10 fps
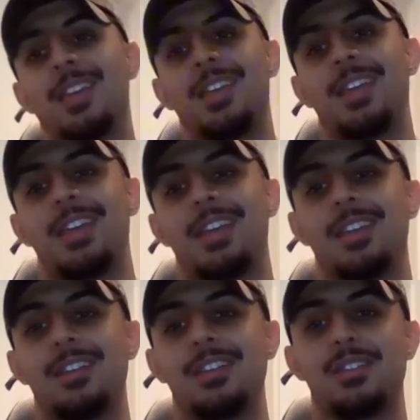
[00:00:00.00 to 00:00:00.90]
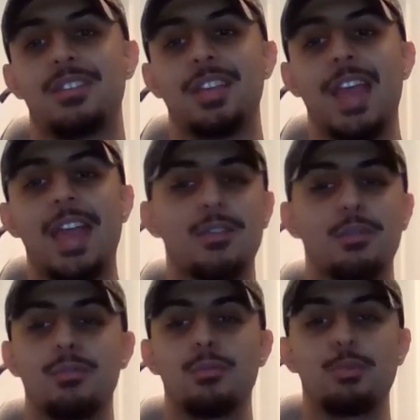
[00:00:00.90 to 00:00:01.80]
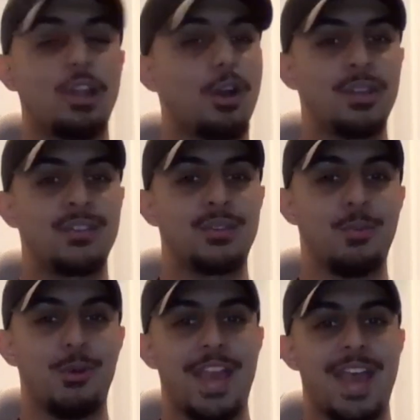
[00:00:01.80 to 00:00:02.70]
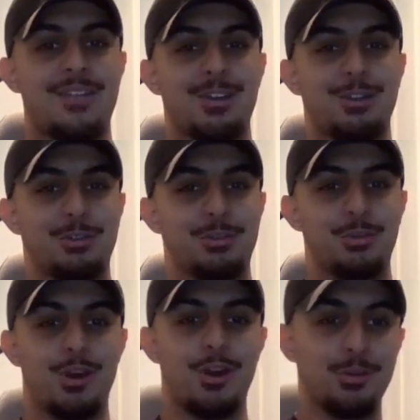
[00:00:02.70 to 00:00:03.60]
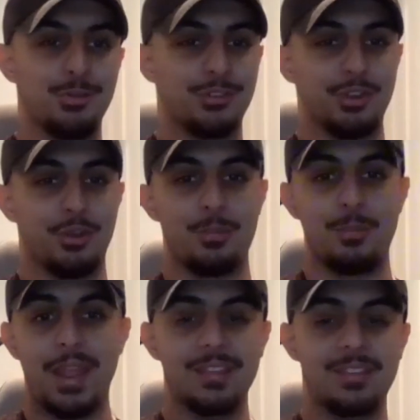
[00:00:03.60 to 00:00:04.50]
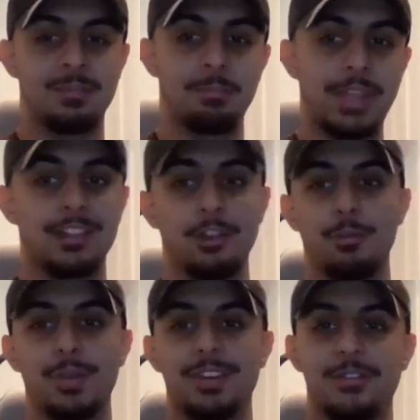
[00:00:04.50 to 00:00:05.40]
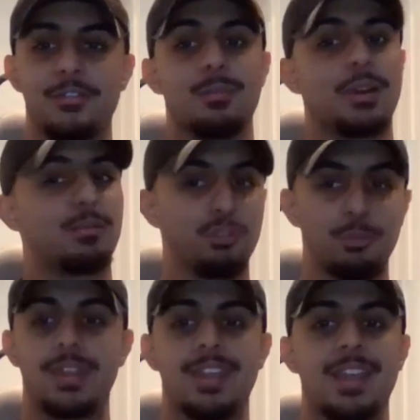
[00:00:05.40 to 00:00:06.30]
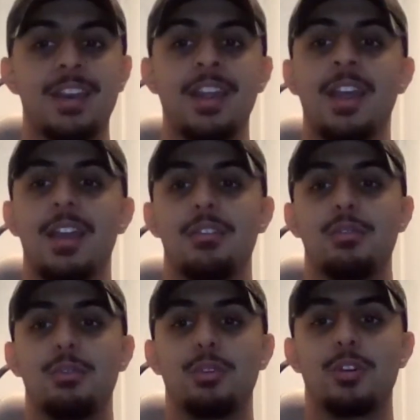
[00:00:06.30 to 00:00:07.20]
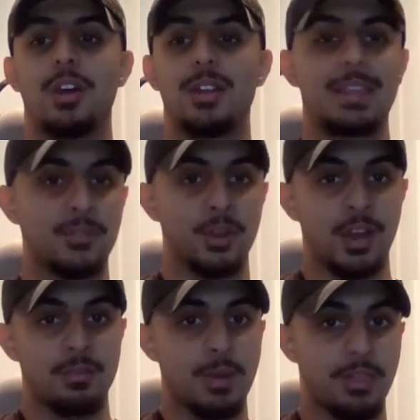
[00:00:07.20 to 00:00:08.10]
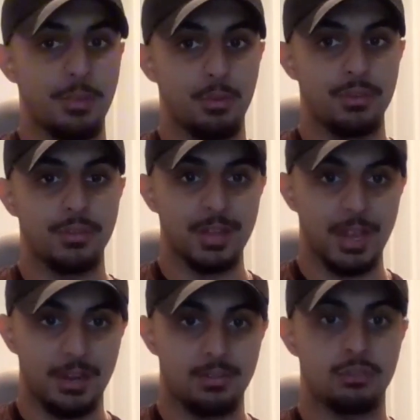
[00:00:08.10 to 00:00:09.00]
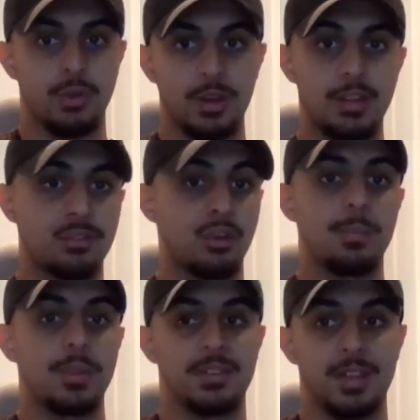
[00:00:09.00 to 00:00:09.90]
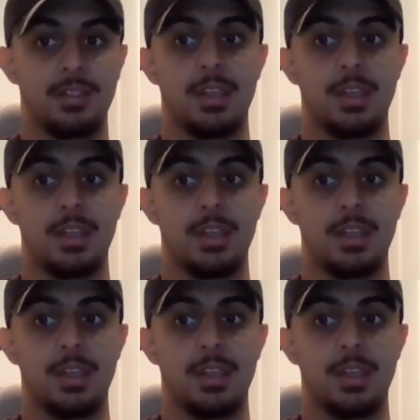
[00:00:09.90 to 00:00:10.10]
And as we obviously won't have our usual host, so it may be a little bit different, but I'm super keen to kind of give you guys my thoughts on the latest trending topics in the